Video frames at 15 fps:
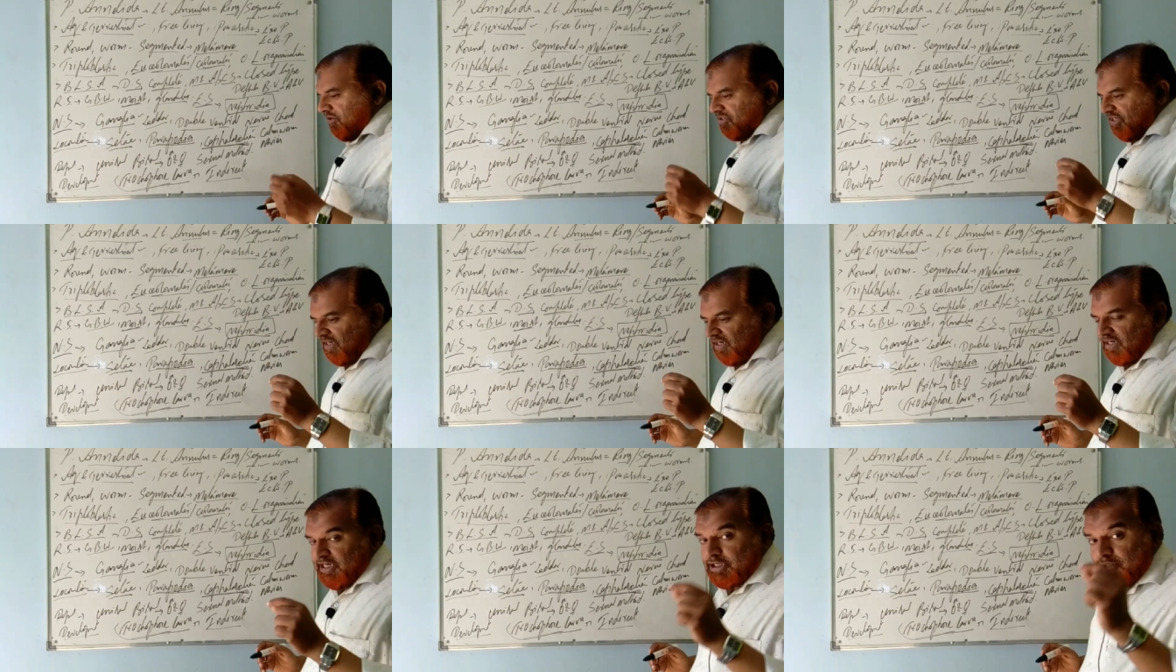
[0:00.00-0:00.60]
have
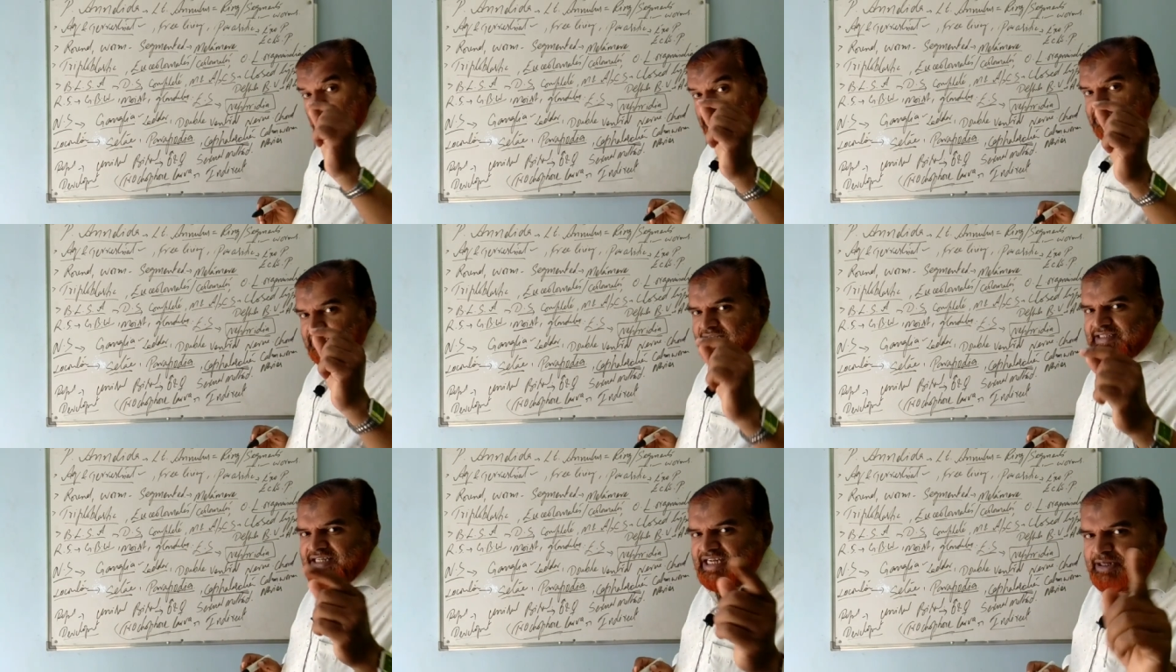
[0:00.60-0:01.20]
seen it looks
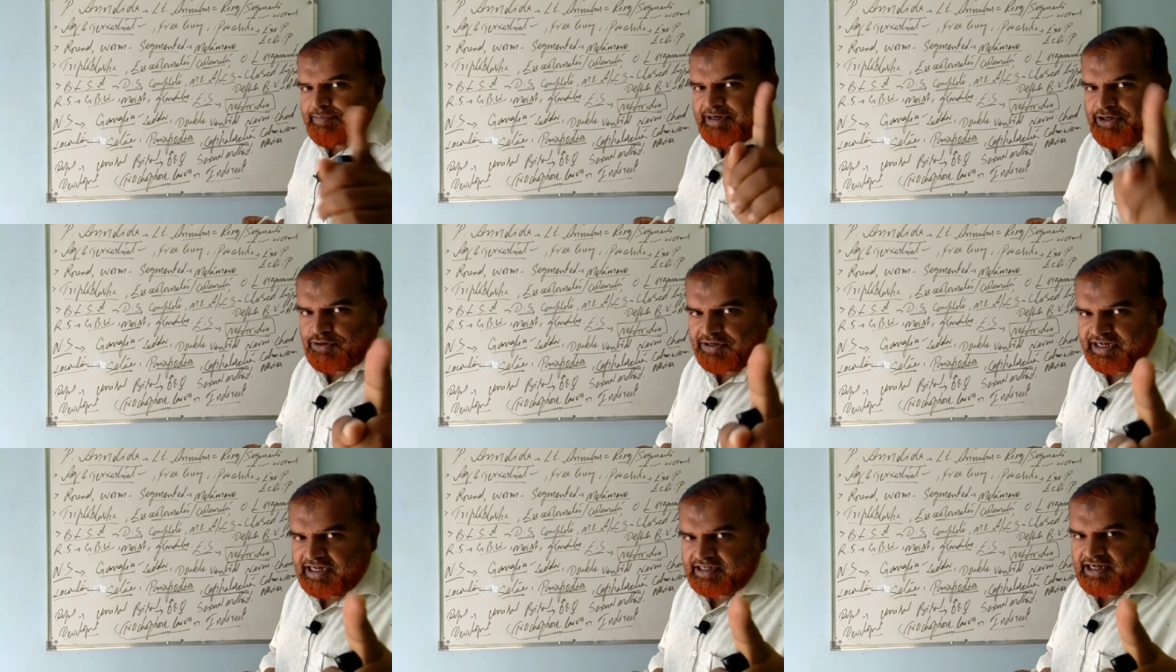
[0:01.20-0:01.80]
like centipede.
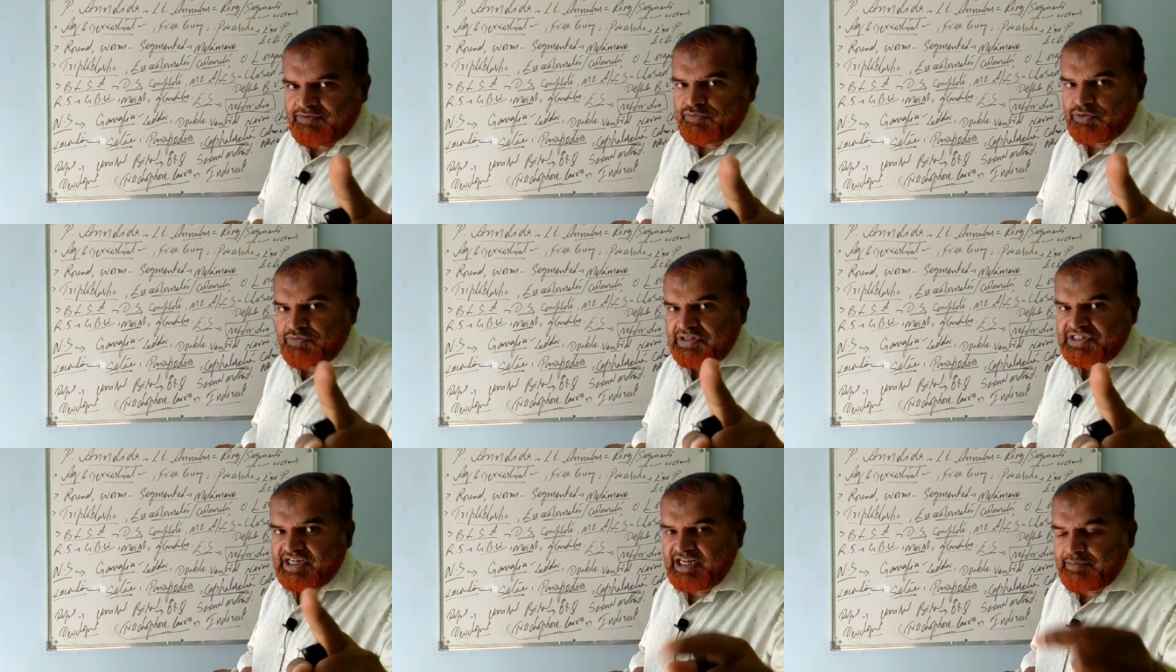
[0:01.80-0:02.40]
Don't get confused
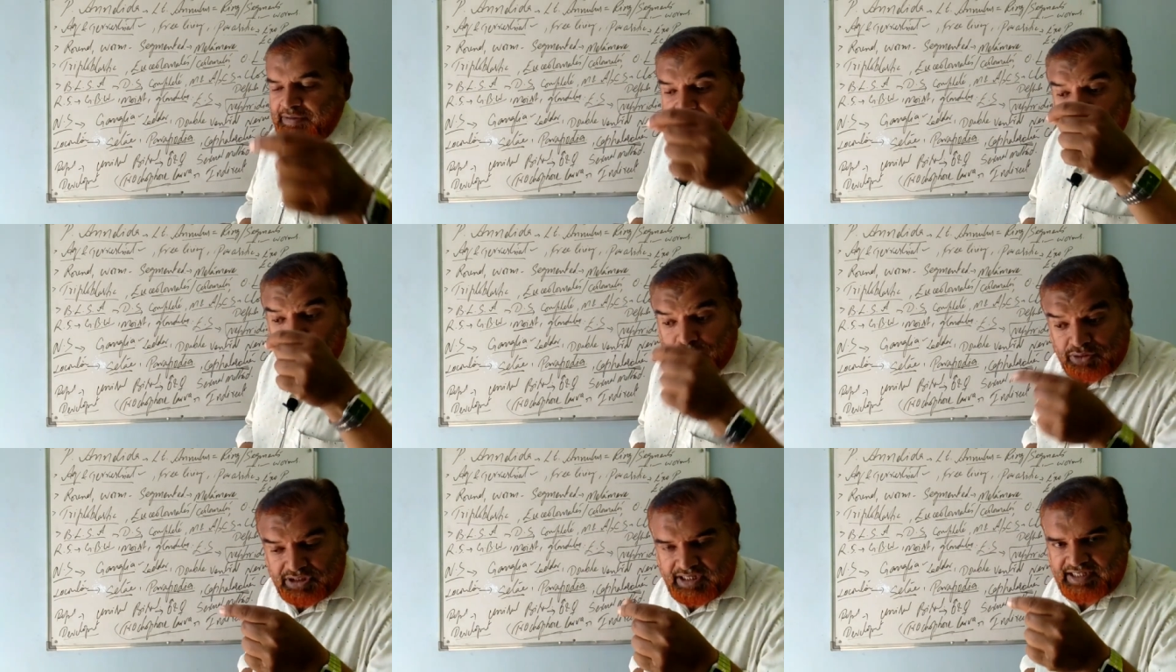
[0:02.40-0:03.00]
with centipede.
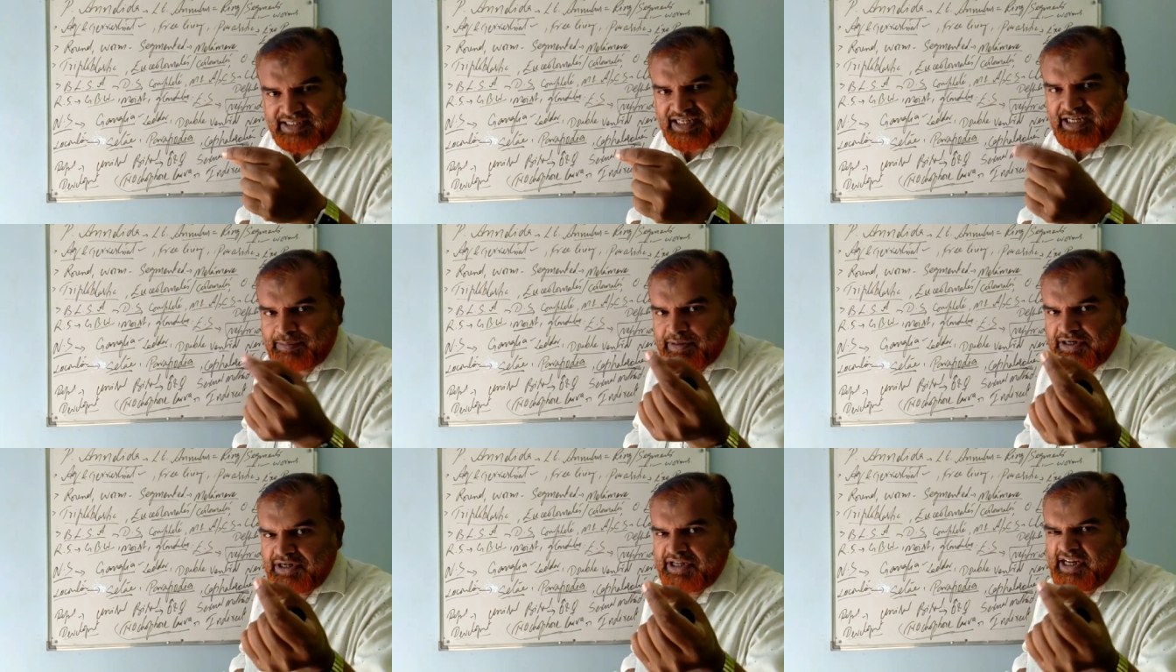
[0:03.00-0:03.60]
It looks like
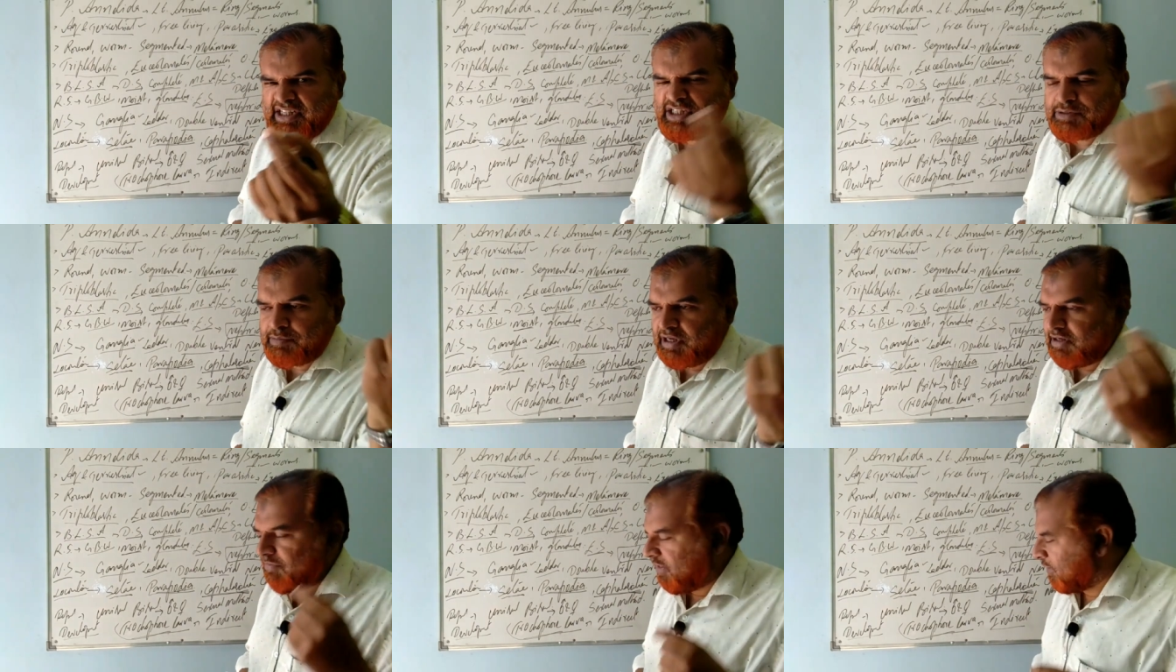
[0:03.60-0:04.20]
centipede. Nereis, a
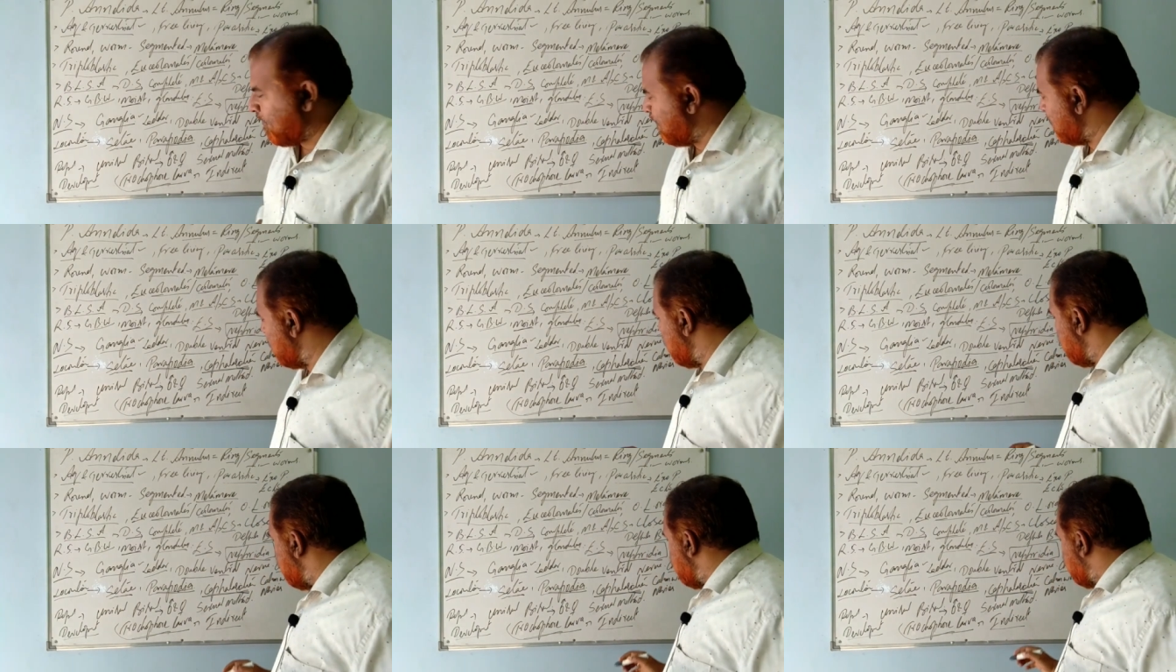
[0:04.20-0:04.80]
small one.